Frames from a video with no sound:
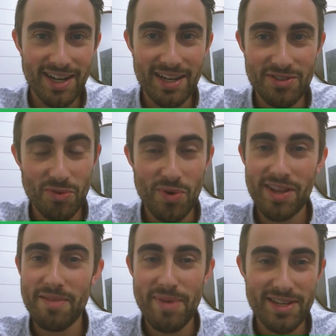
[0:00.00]
So one
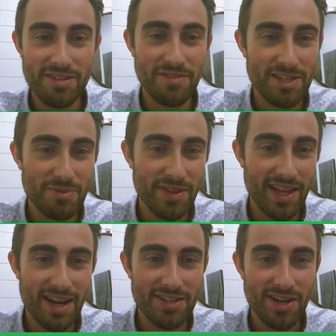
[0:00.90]
of the best defensemen in the
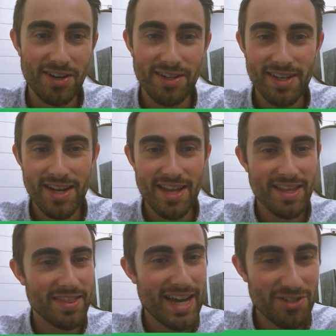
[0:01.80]
NHL. And
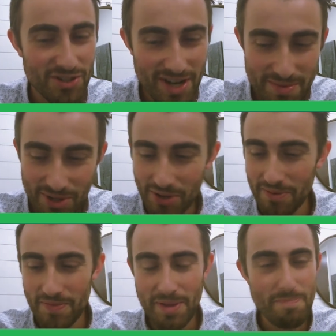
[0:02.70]
then Thatcher Demko,
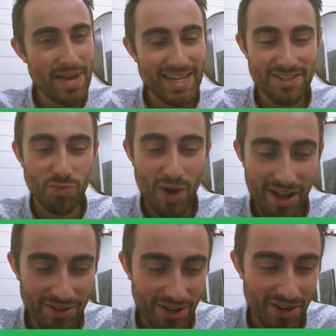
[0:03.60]
the biggest
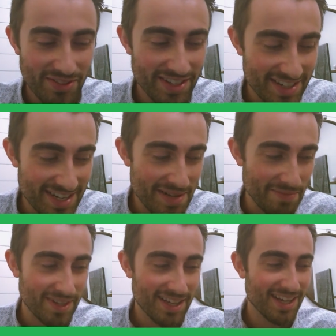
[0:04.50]
wild card on the
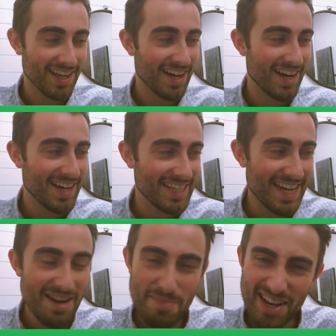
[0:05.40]
team.
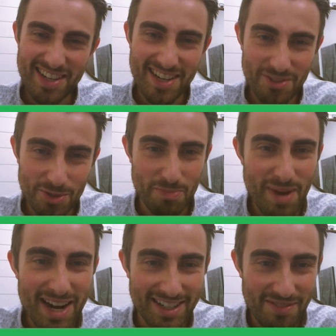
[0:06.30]
Getting a bit of
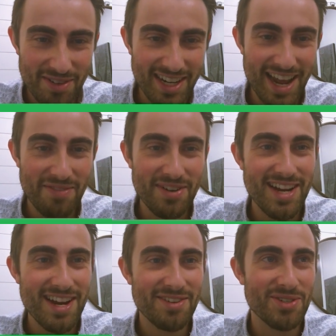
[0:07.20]
disrespect. Every
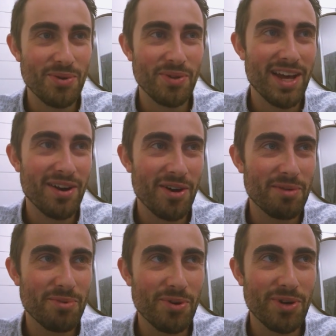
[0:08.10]
dayers know that on our
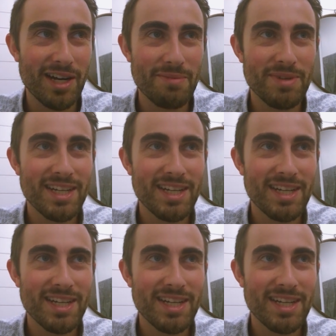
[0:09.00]
program.